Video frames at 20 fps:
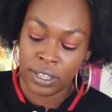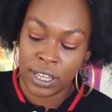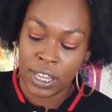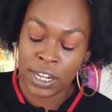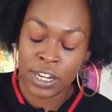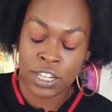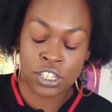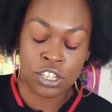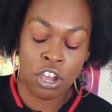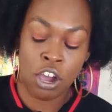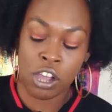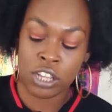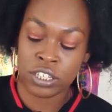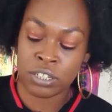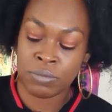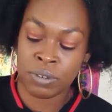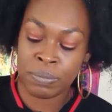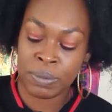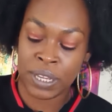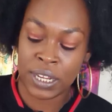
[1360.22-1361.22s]
And it's causing
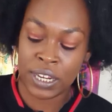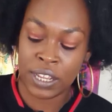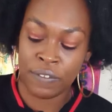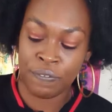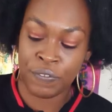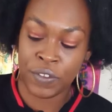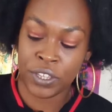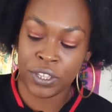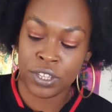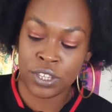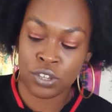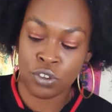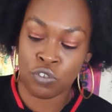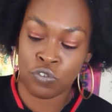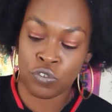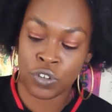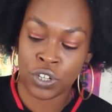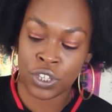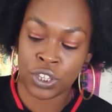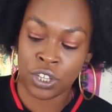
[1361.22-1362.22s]
them to be in their feelings
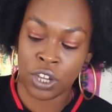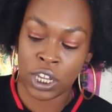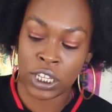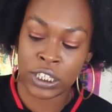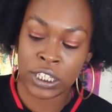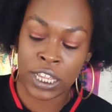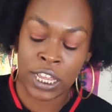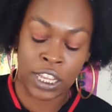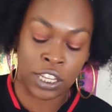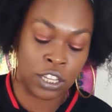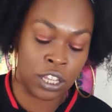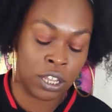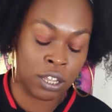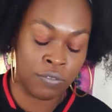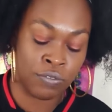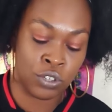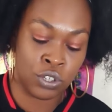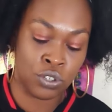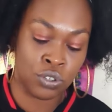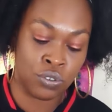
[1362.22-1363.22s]
over the thought that
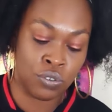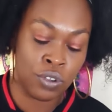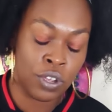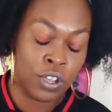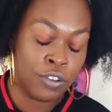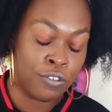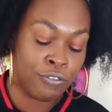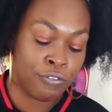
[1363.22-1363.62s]
of you